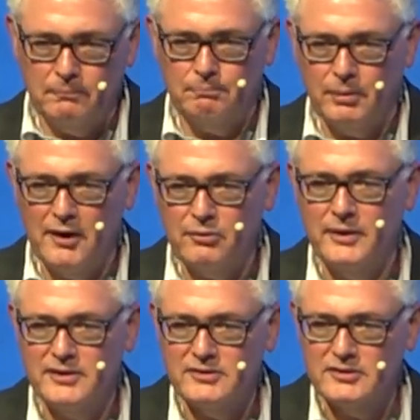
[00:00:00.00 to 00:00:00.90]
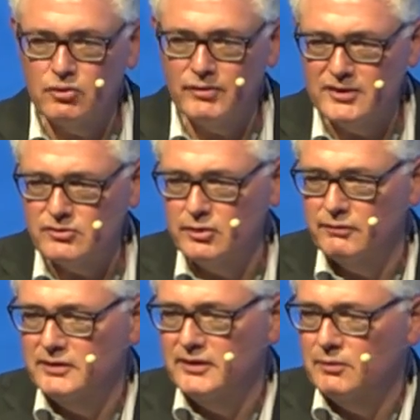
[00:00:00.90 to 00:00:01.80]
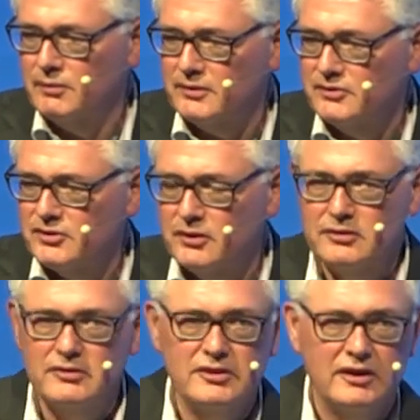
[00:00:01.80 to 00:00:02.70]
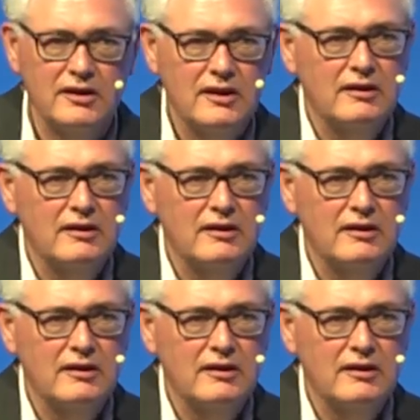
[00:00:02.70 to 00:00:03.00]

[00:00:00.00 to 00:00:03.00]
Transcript: Pathways is a great tool for dealing with uncertainty.